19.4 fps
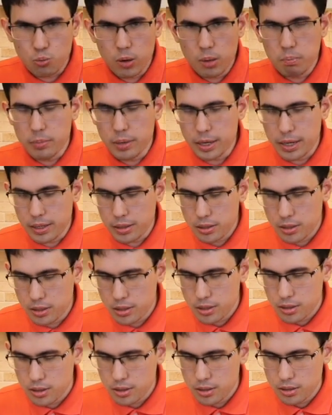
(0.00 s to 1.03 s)
Just one
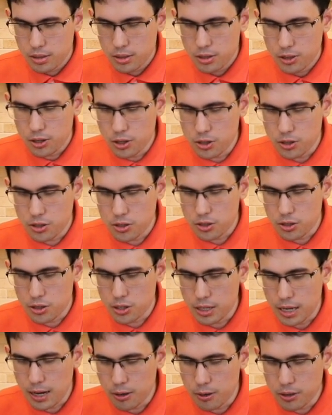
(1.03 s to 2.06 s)
bite,
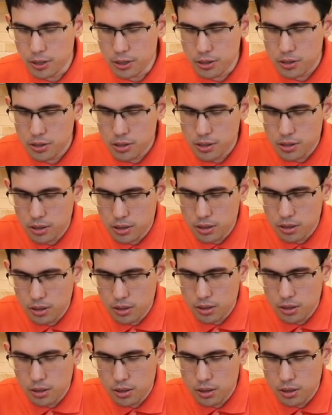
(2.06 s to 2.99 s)
just to see how it is.